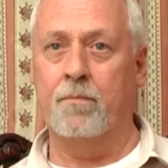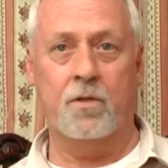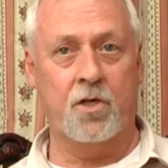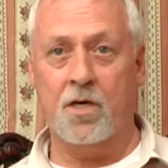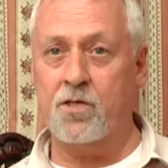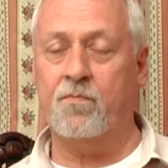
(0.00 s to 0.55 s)

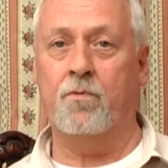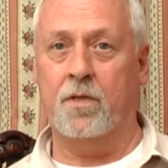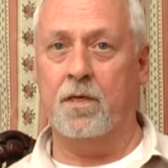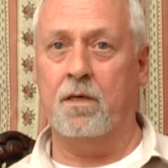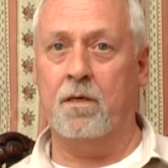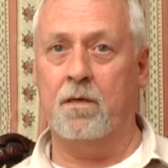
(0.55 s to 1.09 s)
just for
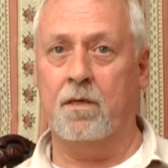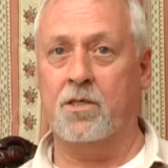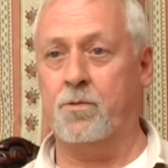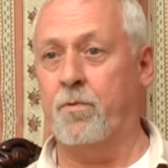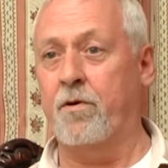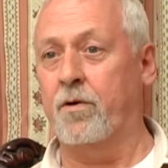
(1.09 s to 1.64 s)
the
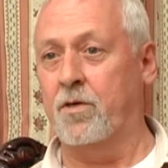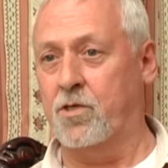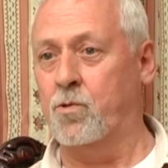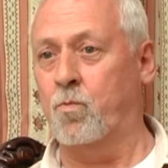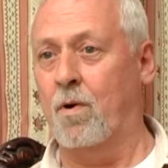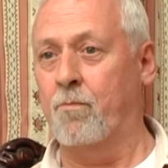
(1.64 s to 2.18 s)
experience,
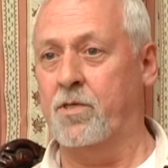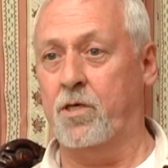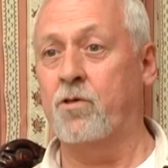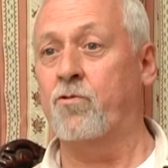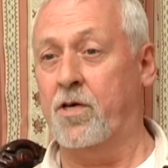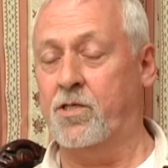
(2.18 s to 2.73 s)
as one was
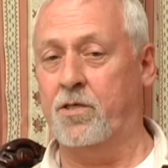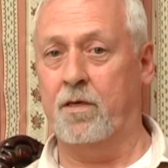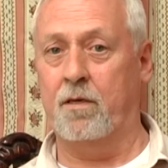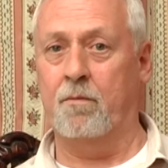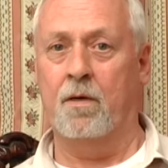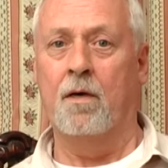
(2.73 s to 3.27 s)
interested
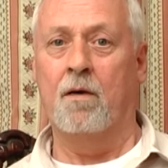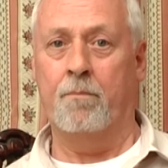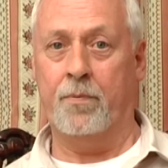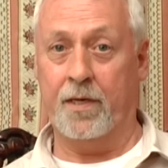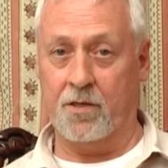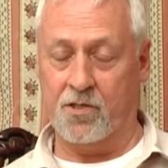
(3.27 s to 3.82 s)
in
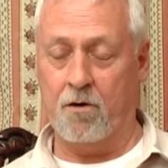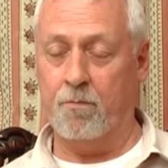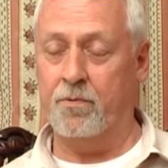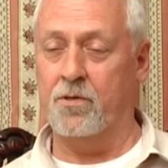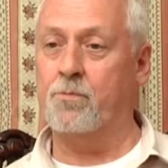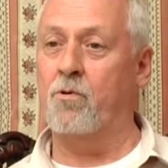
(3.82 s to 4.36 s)
being as
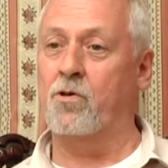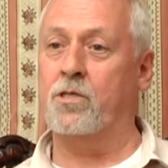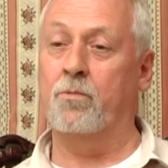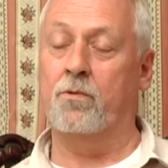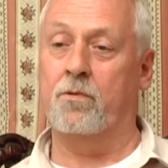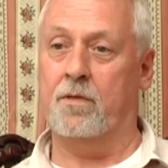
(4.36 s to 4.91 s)
open as
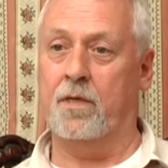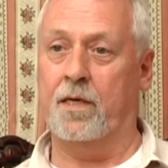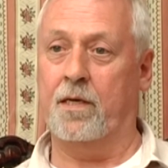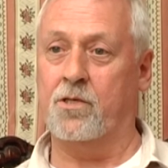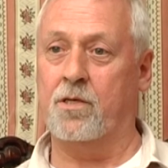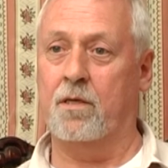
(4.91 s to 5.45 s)
possible to
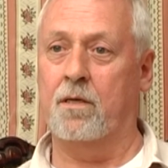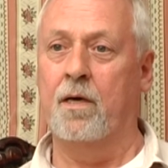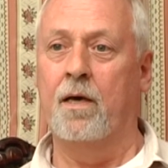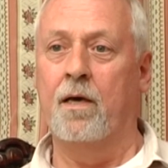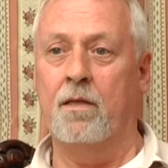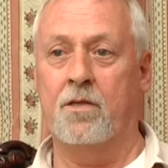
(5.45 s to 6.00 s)
things, and
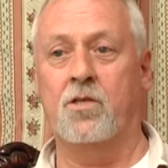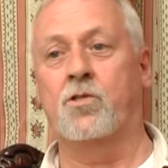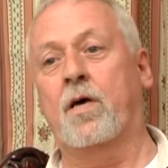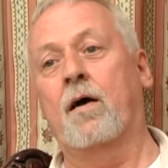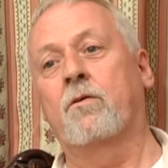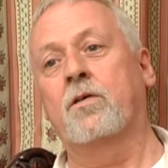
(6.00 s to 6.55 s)
this
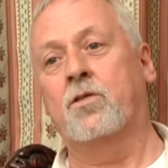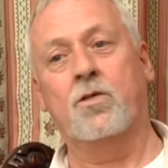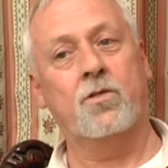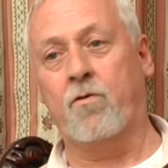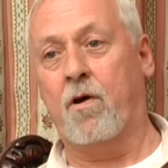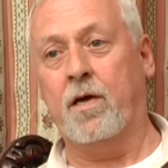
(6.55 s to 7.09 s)
sounded
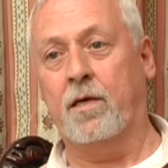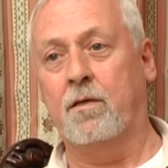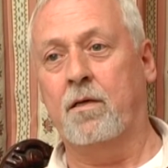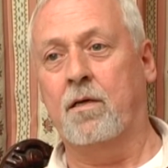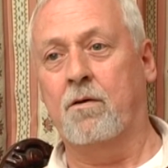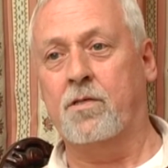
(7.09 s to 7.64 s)
just great,
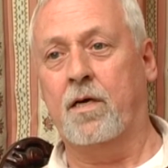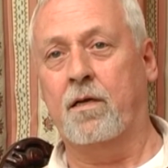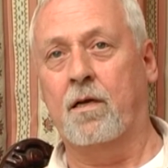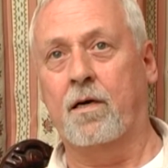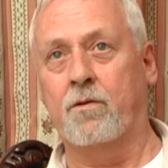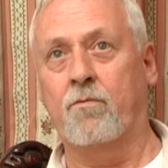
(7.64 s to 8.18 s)
sounded
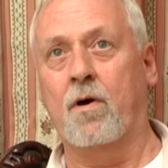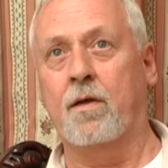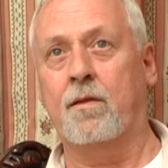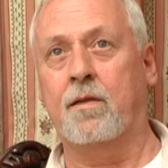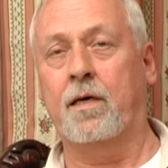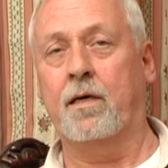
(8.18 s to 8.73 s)
like the right
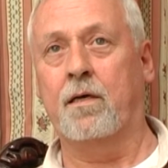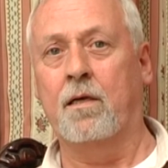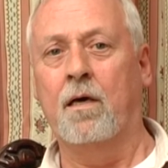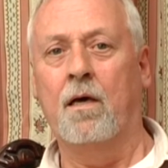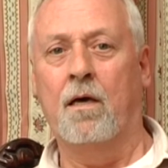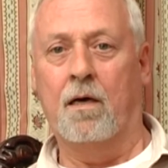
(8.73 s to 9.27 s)
thing. And
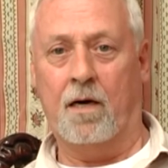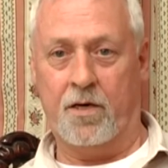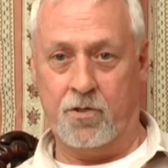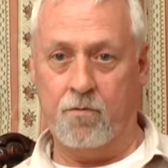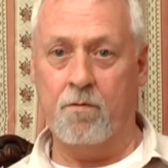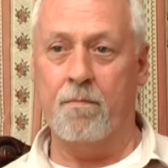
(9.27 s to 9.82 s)
I
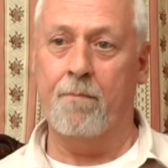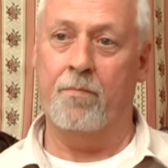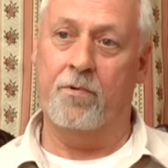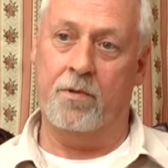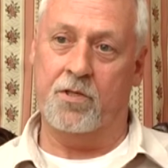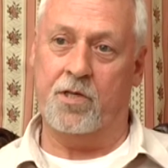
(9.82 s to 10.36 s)
do remember
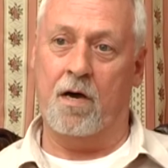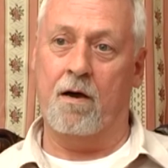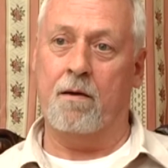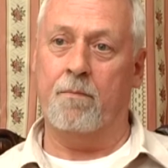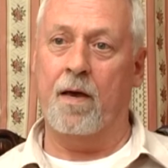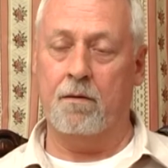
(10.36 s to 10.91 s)
at the time